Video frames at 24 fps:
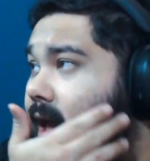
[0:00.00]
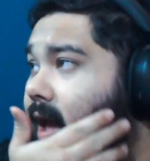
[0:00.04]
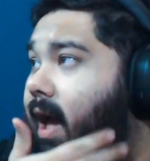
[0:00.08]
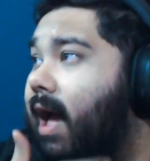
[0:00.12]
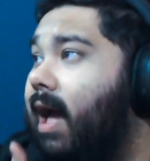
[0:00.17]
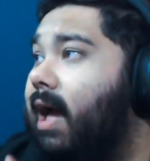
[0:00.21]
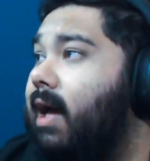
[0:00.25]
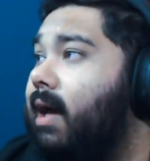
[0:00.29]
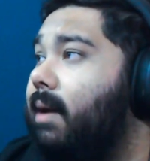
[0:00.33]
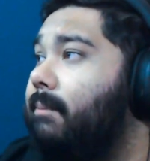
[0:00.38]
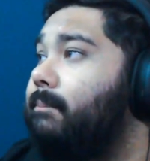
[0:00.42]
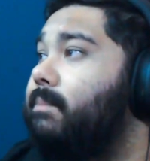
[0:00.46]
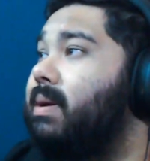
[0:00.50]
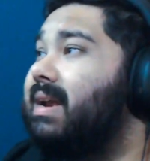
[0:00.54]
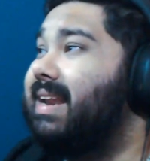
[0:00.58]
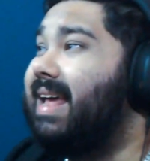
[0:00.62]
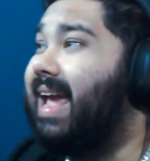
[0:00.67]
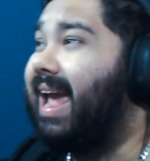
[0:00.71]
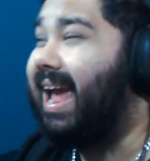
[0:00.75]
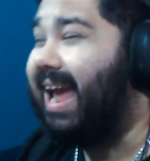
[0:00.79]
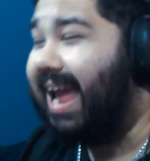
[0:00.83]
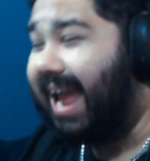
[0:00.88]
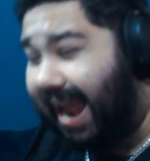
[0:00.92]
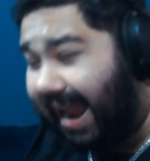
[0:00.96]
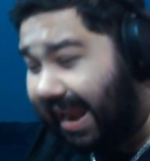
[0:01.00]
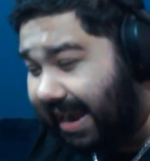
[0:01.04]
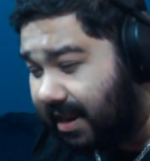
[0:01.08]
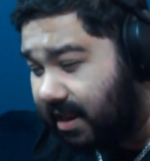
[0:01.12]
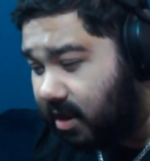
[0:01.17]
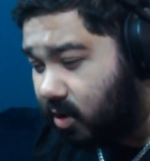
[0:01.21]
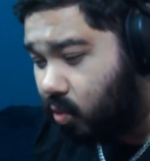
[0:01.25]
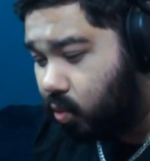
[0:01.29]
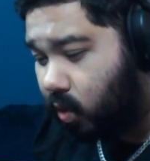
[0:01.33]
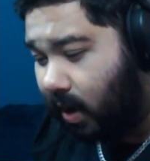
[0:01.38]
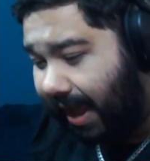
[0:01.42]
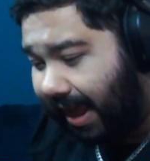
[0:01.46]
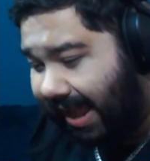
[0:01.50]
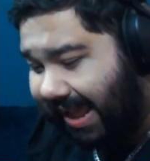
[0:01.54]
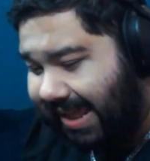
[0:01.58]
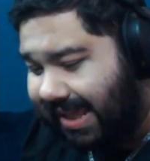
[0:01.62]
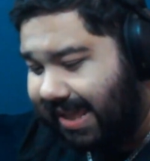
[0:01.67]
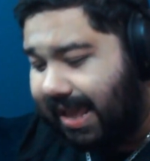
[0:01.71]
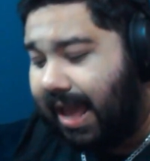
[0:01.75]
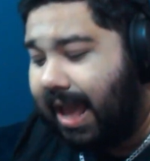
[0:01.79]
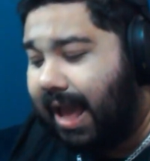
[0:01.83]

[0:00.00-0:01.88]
But anyway,